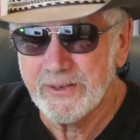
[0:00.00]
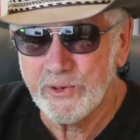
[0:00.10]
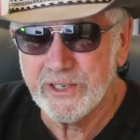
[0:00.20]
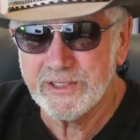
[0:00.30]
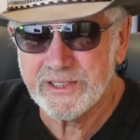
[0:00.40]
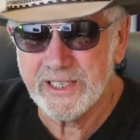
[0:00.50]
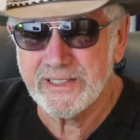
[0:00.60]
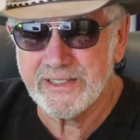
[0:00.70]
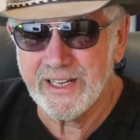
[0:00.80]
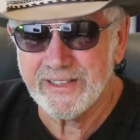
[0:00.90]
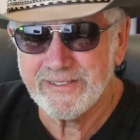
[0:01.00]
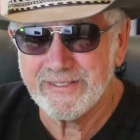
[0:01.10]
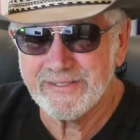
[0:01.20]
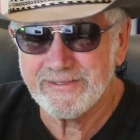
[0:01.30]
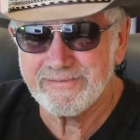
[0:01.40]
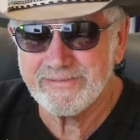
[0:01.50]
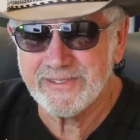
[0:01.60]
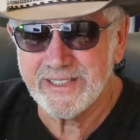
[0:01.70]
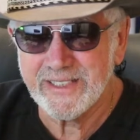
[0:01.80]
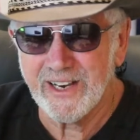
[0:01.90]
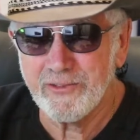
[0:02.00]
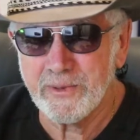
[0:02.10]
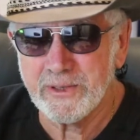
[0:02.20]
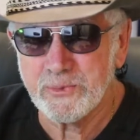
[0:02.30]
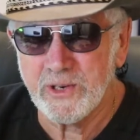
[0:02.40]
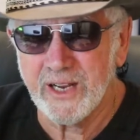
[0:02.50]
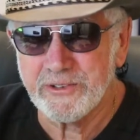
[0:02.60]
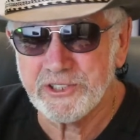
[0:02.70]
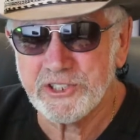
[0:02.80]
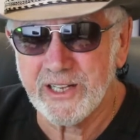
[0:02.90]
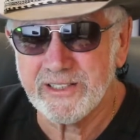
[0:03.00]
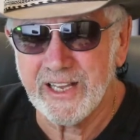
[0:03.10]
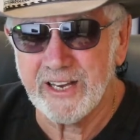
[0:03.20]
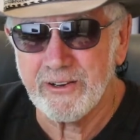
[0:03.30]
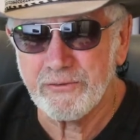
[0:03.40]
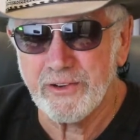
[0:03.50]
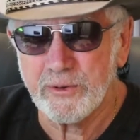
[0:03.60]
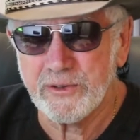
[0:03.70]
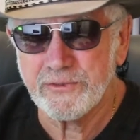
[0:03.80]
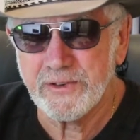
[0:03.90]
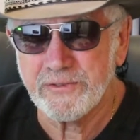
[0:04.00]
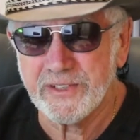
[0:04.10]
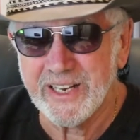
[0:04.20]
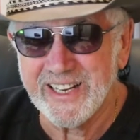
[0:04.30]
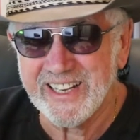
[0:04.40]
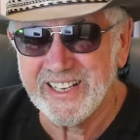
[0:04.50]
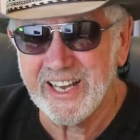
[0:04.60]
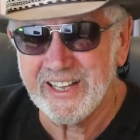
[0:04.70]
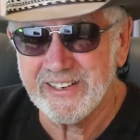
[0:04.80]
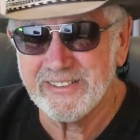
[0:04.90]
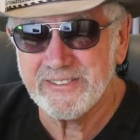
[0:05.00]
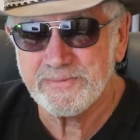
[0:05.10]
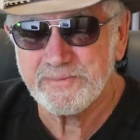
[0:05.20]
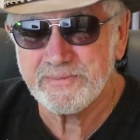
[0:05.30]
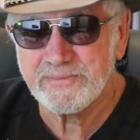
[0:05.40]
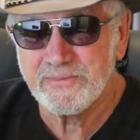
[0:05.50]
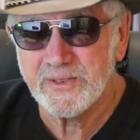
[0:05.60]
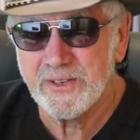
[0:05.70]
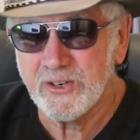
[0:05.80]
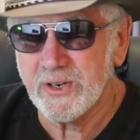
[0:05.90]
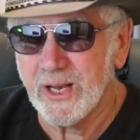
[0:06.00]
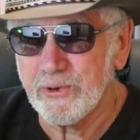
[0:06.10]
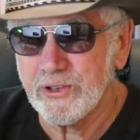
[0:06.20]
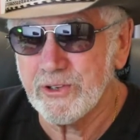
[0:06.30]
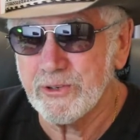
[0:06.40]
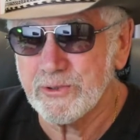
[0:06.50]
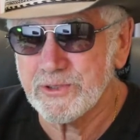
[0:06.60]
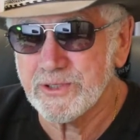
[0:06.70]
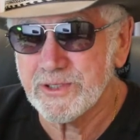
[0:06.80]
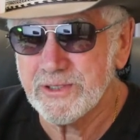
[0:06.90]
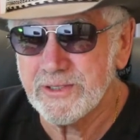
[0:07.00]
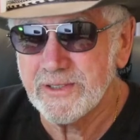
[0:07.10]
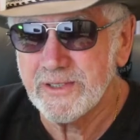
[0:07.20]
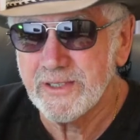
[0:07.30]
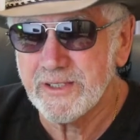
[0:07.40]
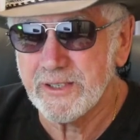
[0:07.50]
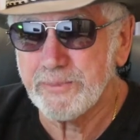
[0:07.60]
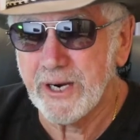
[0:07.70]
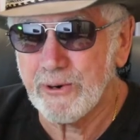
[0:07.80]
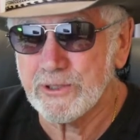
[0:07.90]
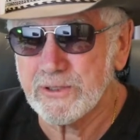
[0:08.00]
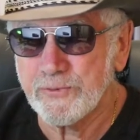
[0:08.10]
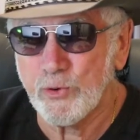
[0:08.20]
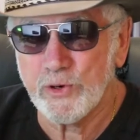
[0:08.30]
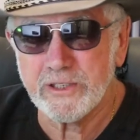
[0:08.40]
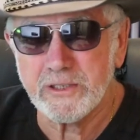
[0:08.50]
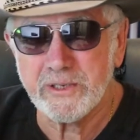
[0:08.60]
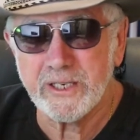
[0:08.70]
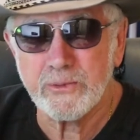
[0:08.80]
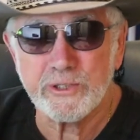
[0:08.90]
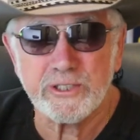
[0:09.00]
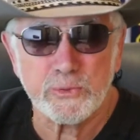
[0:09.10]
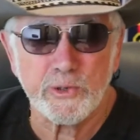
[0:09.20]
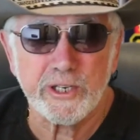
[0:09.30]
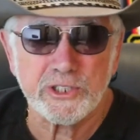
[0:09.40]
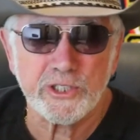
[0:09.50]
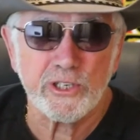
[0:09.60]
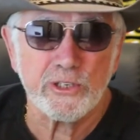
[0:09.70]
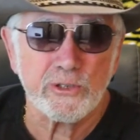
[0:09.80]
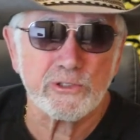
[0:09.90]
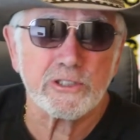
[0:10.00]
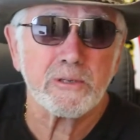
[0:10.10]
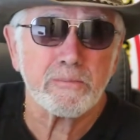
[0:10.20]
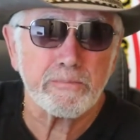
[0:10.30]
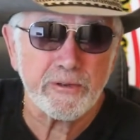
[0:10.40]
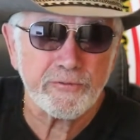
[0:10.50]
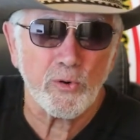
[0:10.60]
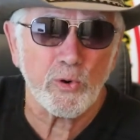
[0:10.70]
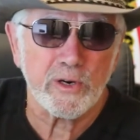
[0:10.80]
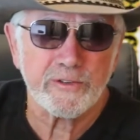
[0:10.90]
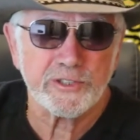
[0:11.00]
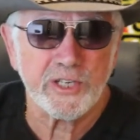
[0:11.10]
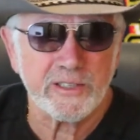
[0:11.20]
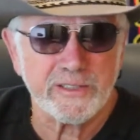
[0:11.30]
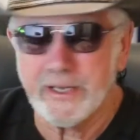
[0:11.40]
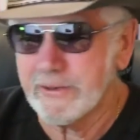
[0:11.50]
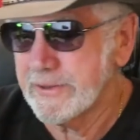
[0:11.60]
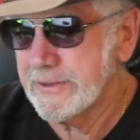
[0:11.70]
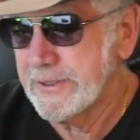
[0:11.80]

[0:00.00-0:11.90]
When he said that, the government will either shut down on February 15 again, or I will use the powers afforded to me, which is what he should have used before the shutdown.